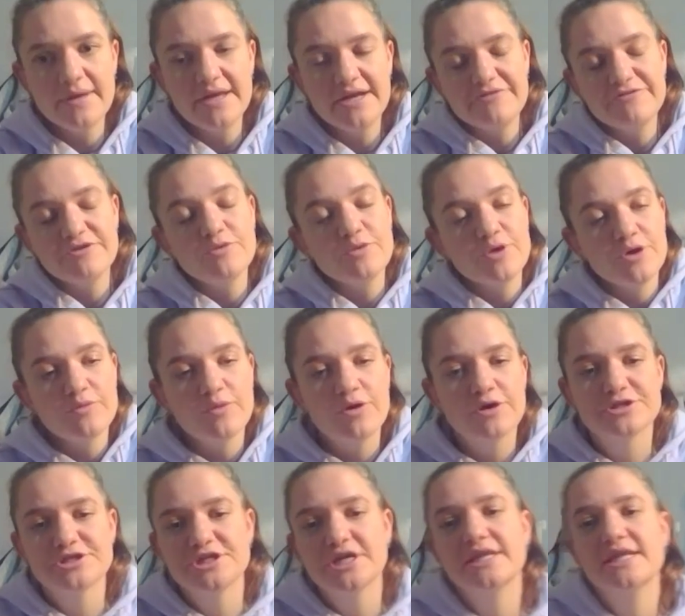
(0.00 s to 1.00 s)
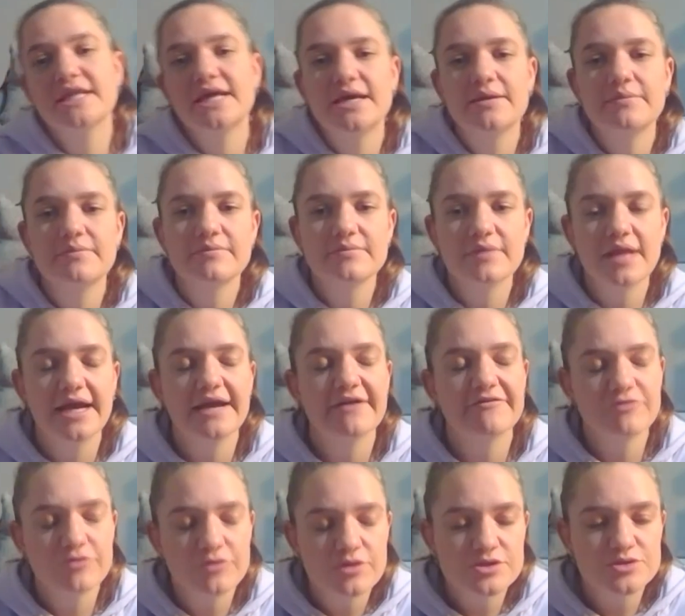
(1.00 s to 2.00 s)
and if you weren't watching them, like
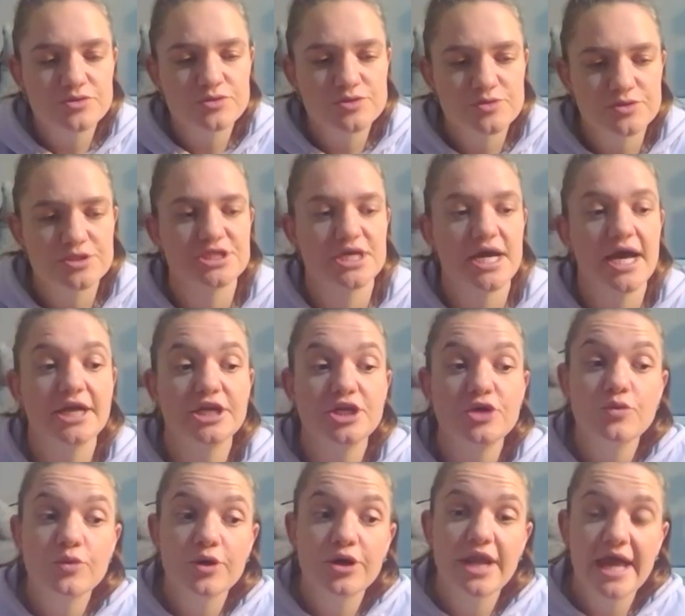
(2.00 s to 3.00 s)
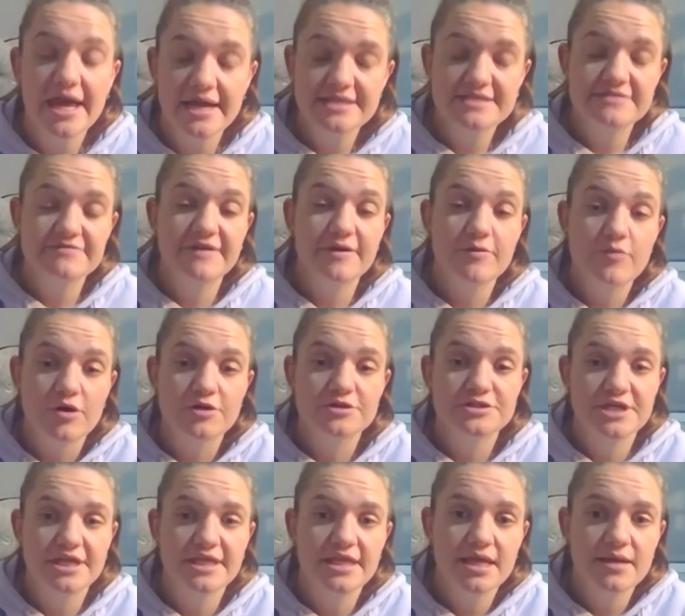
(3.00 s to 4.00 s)
if all the doors were shut and you weren't actively
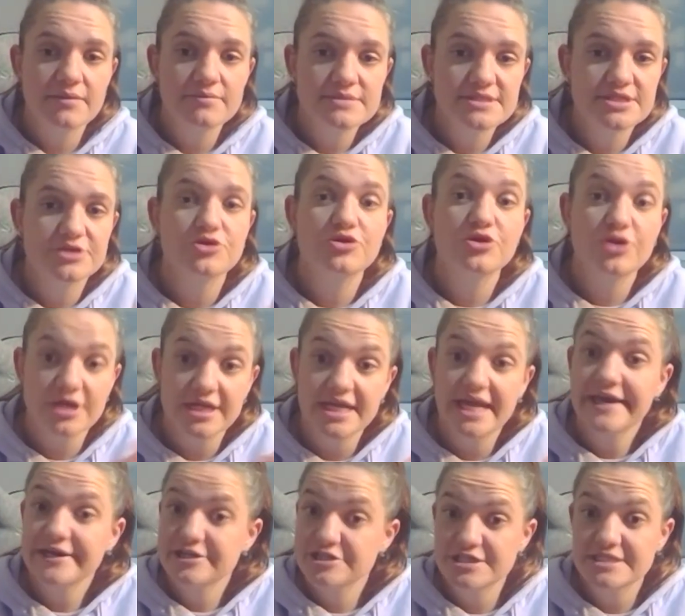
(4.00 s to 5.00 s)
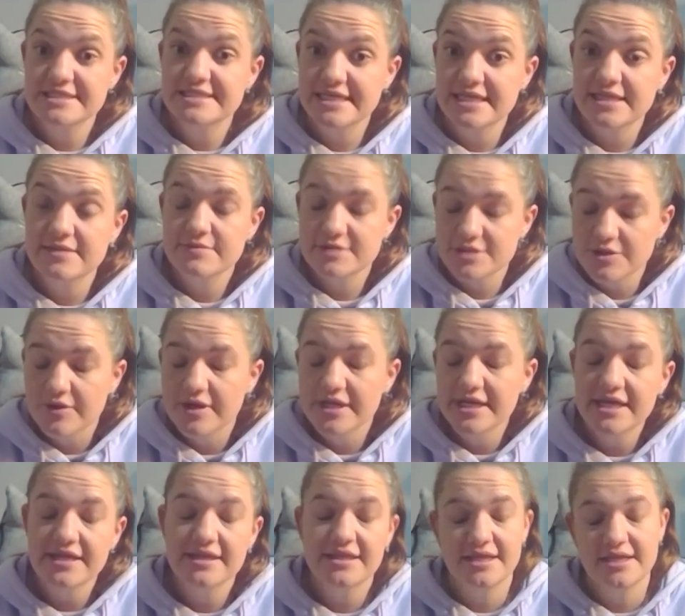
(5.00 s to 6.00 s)
watching them, so you couldn't actually see them
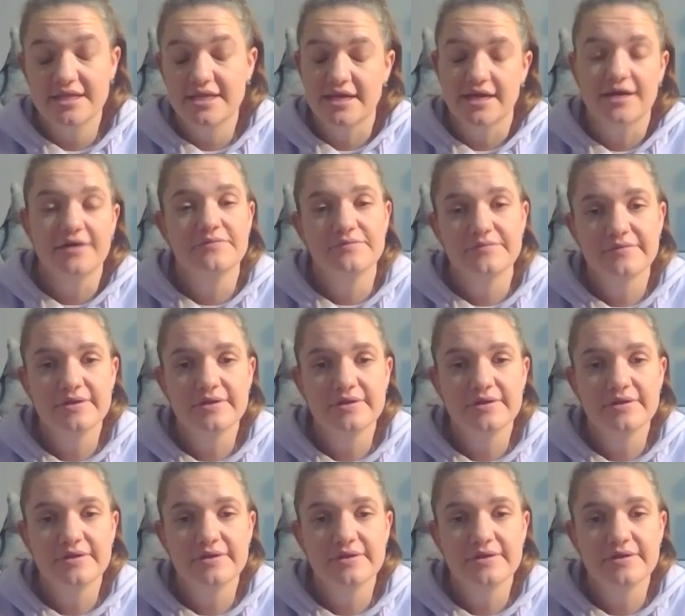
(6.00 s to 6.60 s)
doing it, then yeah.